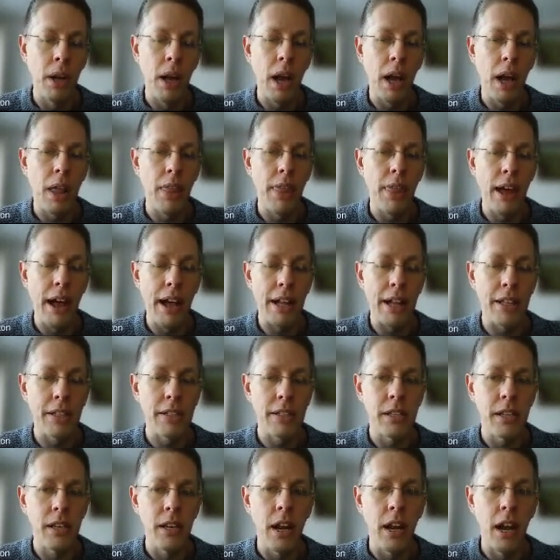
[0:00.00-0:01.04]
we
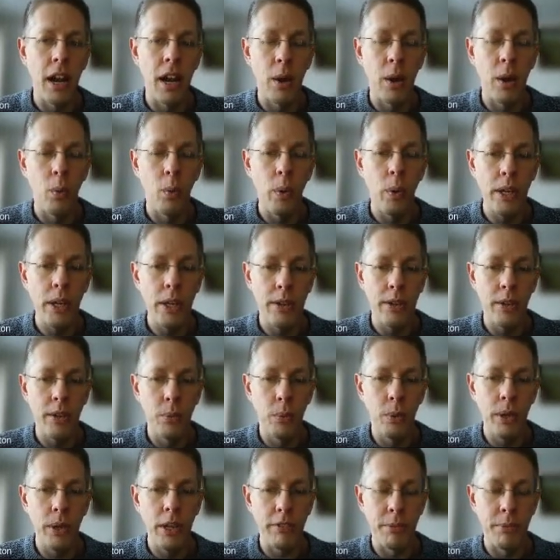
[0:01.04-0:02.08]
got from the formula
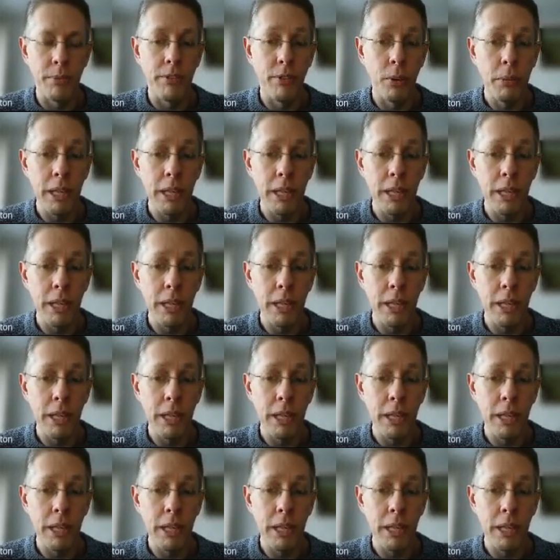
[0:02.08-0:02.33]
yesterday.